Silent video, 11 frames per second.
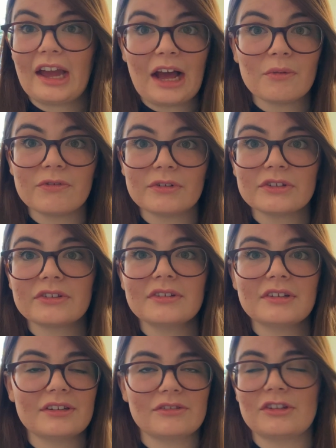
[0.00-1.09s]
helpful
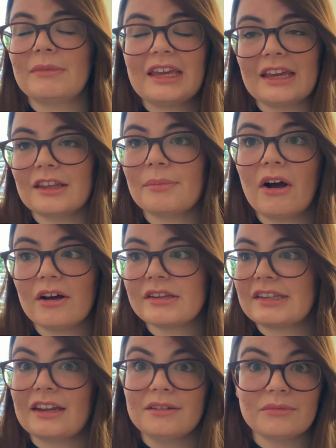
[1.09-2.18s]
to me in the
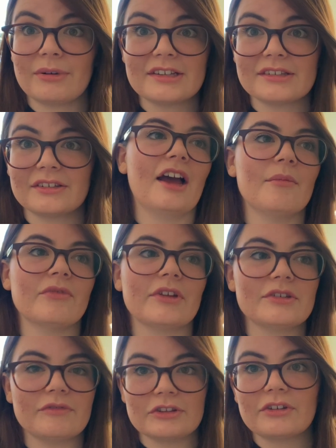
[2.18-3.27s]
past and in the present. For
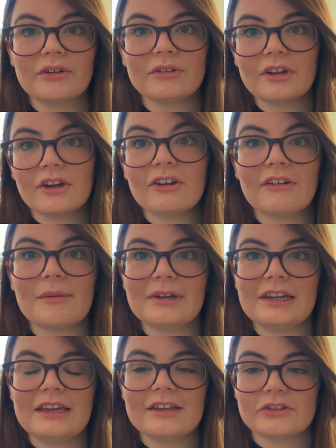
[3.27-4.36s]
those of you who don't know,
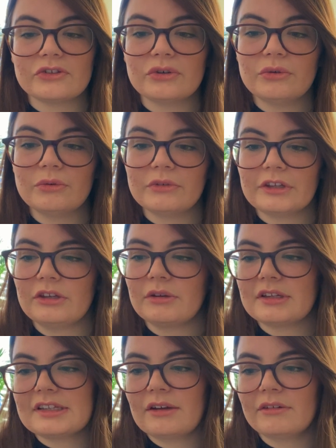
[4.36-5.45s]
Grammarly is a tool that you
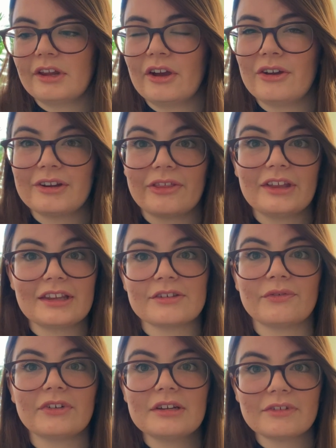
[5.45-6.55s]
can download. I think there's a
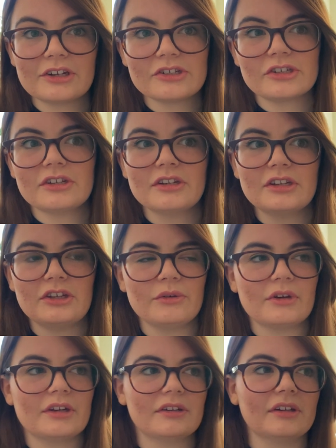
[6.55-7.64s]
free version. You
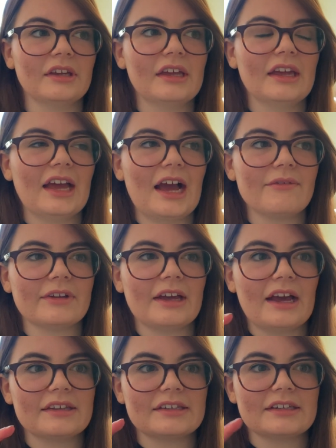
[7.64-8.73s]
can have it
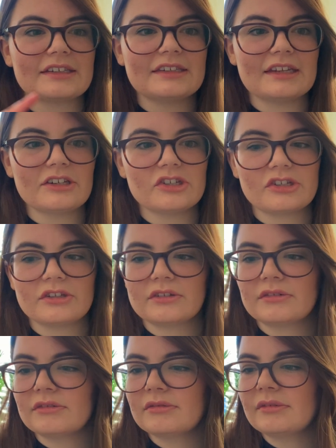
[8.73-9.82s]
as an
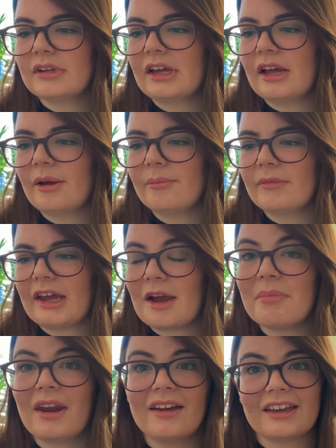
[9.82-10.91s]
extension, like a
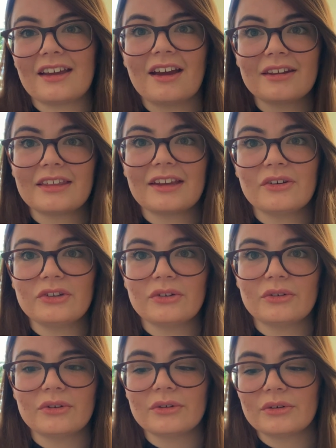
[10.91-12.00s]
plugin kind of thing on
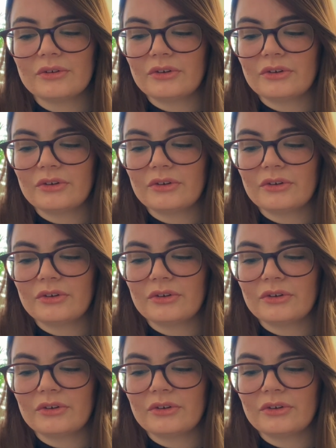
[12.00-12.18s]
your